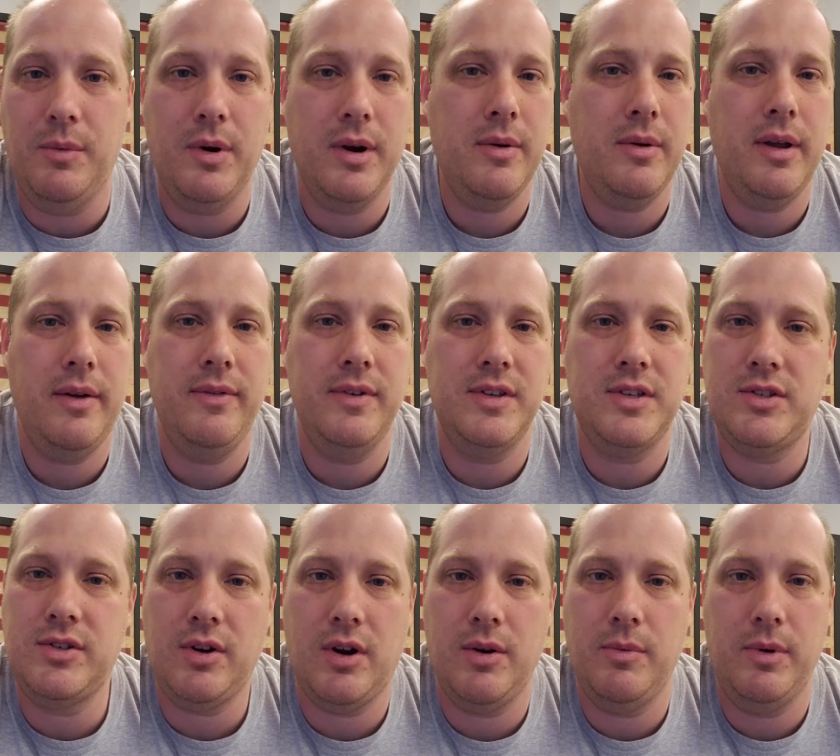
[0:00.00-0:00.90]
Where do I even
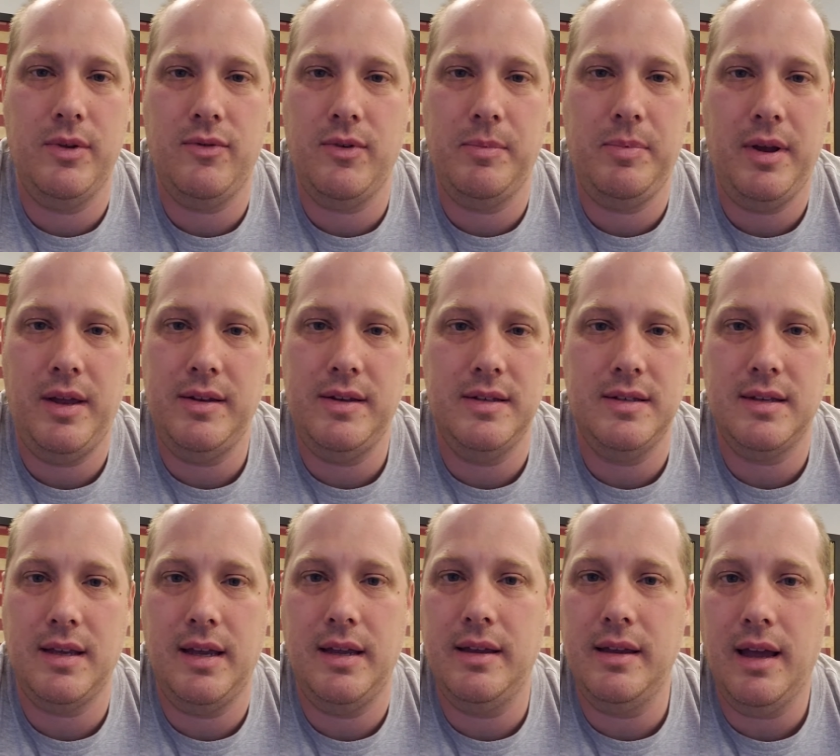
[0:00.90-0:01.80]
start with repentance?
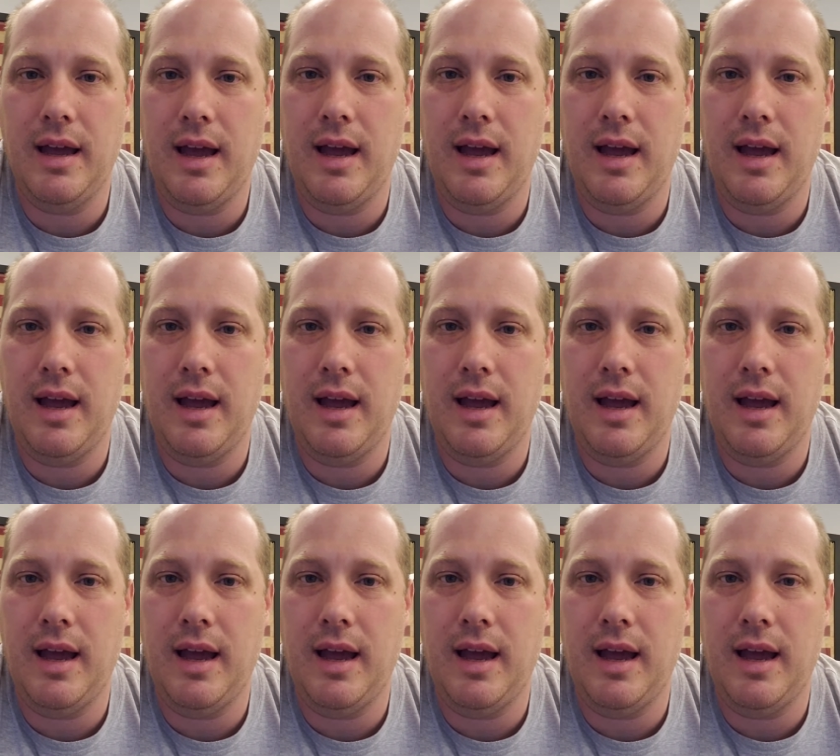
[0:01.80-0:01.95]
Like,